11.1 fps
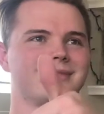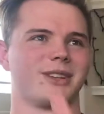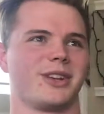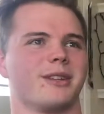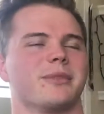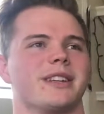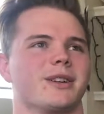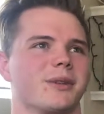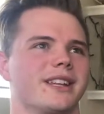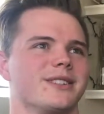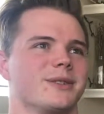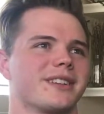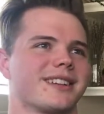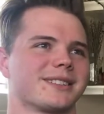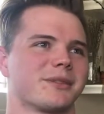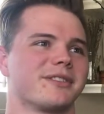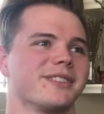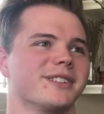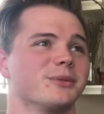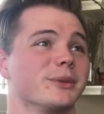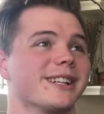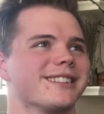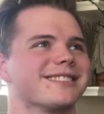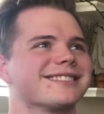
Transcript: Are you gonna be in here while I do it? Because I'm gonna feel weird.